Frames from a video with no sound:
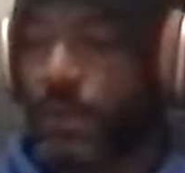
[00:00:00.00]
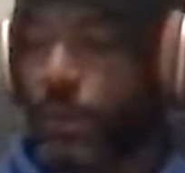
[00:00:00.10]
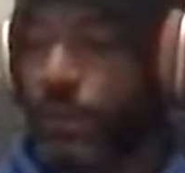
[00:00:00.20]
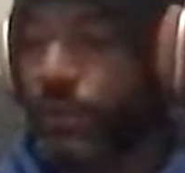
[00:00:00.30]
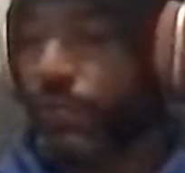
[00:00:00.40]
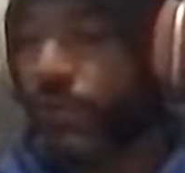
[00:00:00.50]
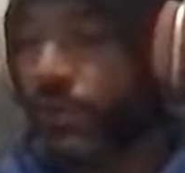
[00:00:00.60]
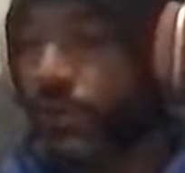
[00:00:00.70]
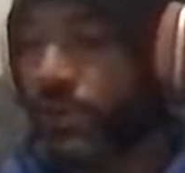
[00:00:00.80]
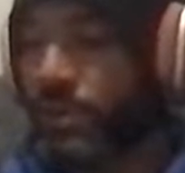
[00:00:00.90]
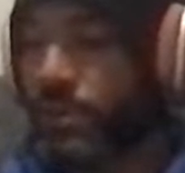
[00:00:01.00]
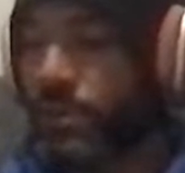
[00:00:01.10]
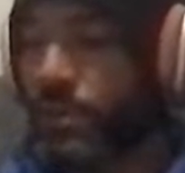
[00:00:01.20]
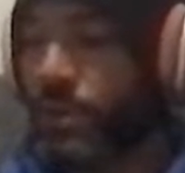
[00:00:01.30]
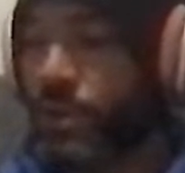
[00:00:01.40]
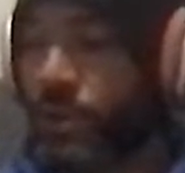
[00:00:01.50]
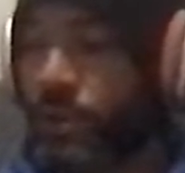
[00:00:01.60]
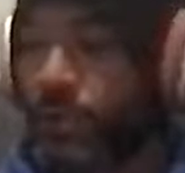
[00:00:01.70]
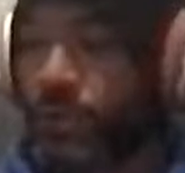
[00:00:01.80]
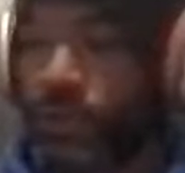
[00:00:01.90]
where you run the customer's card
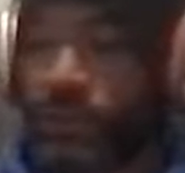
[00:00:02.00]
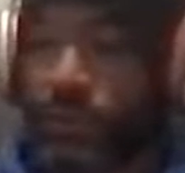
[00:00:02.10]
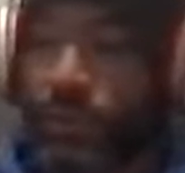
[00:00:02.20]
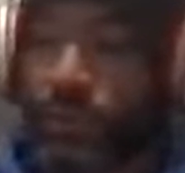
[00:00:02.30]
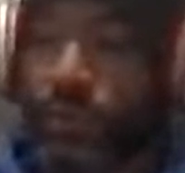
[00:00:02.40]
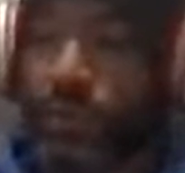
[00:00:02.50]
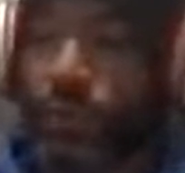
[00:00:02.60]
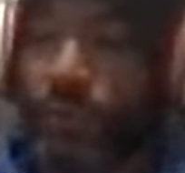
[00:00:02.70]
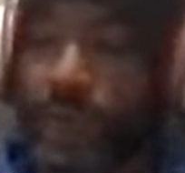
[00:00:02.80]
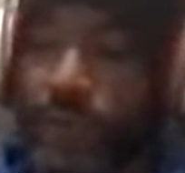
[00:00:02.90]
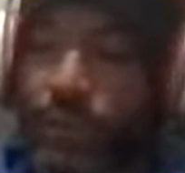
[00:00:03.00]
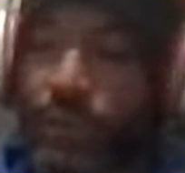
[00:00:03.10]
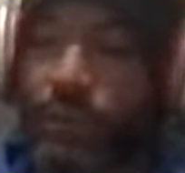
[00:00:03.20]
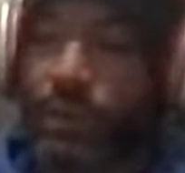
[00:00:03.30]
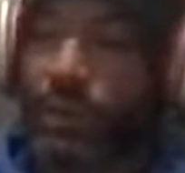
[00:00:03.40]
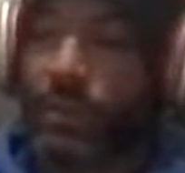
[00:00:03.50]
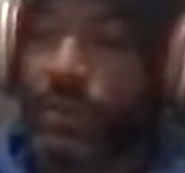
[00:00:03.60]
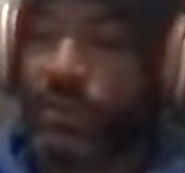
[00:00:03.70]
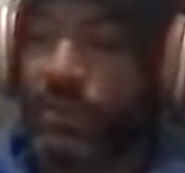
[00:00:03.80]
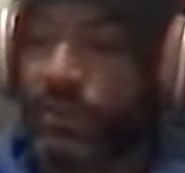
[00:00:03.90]
through one of those old manual knuckle
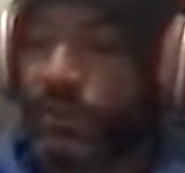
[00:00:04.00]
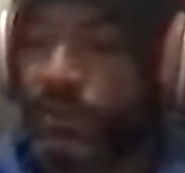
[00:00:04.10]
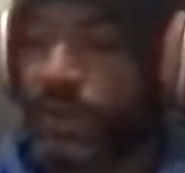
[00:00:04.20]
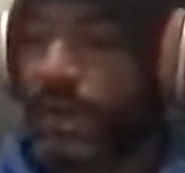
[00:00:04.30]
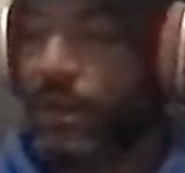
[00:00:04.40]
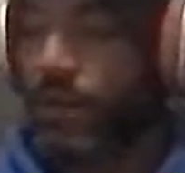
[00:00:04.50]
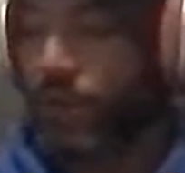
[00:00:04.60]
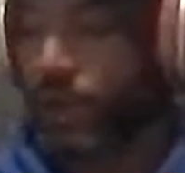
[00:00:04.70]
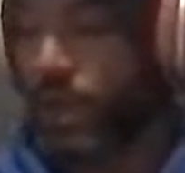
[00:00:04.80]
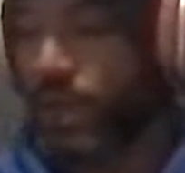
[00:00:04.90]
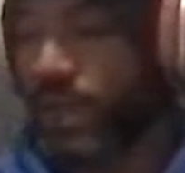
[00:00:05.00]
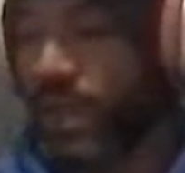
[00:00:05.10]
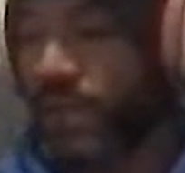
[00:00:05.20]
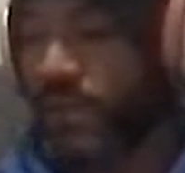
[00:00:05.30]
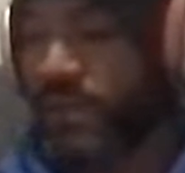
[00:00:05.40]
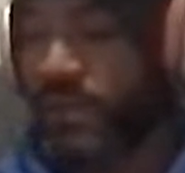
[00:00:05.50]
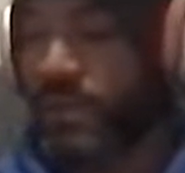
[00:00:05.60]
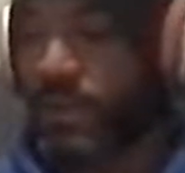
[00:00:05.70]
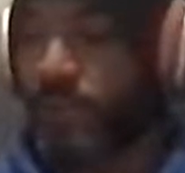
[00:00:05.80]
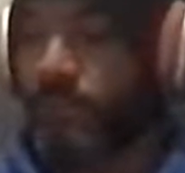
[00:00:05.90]
busters with a carbon copied
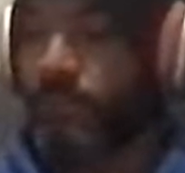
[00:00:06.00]
slip.